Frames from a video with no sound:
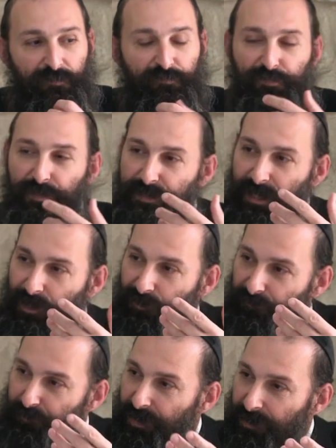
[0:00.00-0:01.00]
for the sake
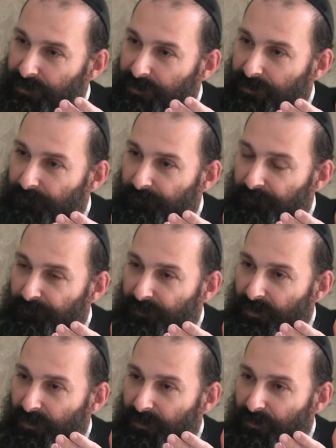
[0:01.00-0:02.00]
of peace.
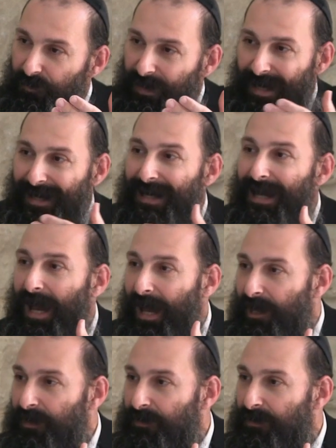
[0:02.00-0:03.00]
You can't
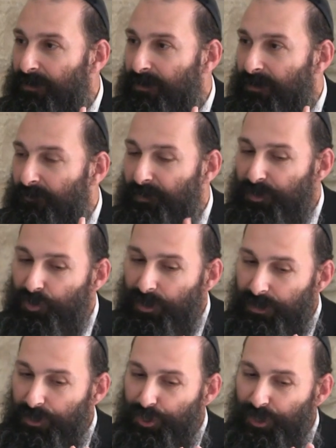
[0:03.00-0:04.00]
lie, but you
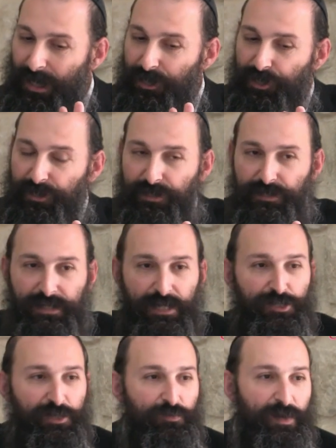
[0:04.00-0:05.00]
can change it in
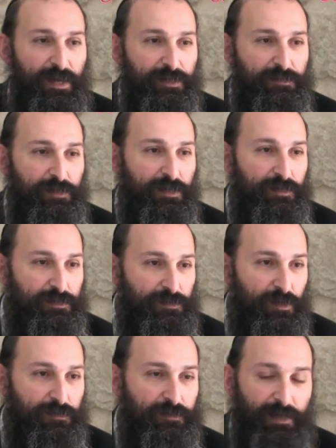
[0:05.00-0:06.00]
such a way that it's
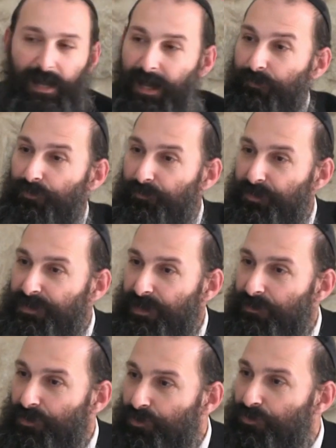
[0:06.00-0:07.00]
not
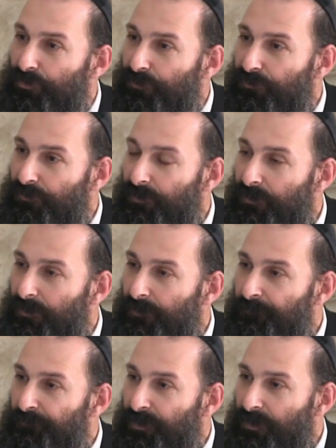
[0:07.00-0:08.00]
100% the truth,
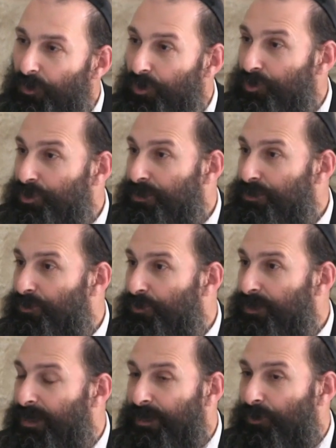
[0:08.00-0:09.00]
or you're just
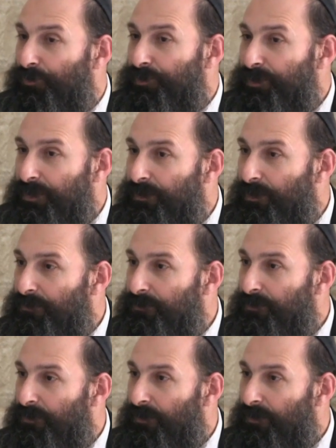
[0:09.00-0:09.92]
not telling all the details.